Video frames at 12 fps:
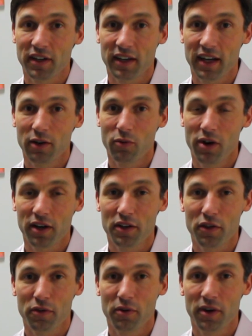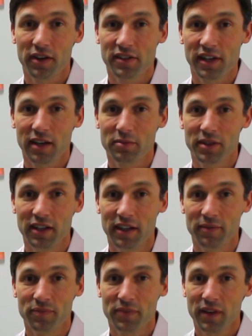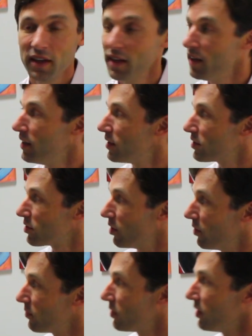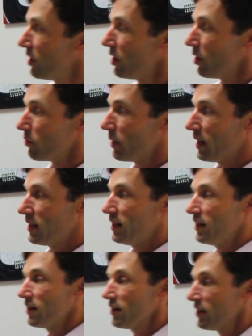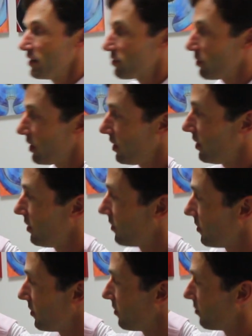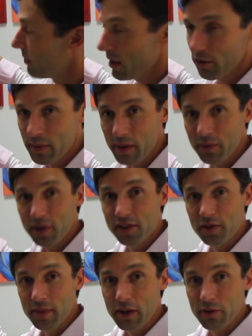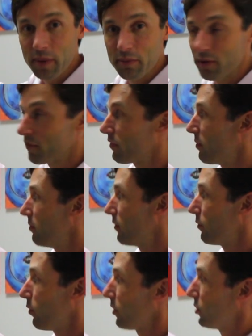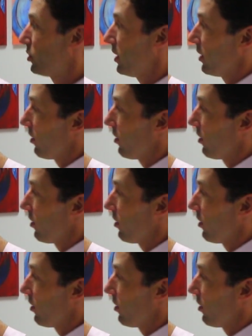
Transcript: going to kind of walk you through our exam today. So right here, as you may remember from before, she had